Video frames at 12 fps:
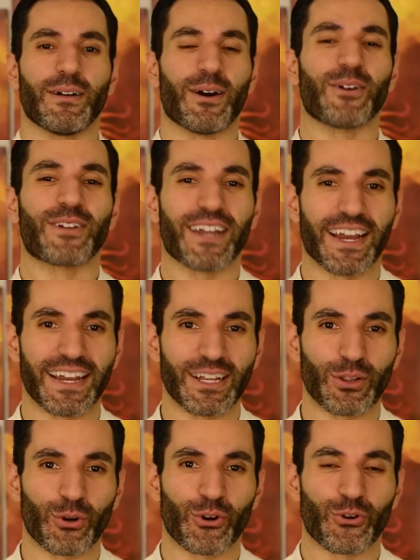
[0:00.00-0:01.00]
Okay,
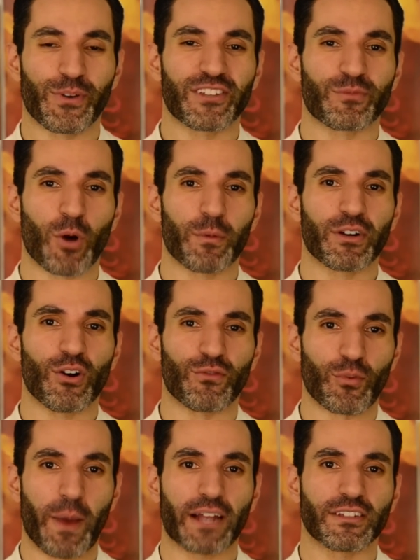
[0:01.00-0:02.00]
Lord of the Rings moment
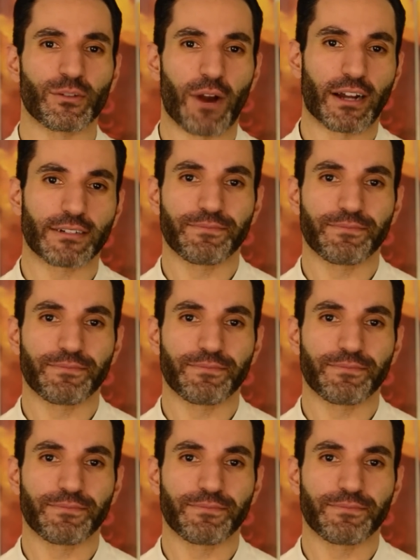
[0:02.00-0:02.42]
over, back to Iraq.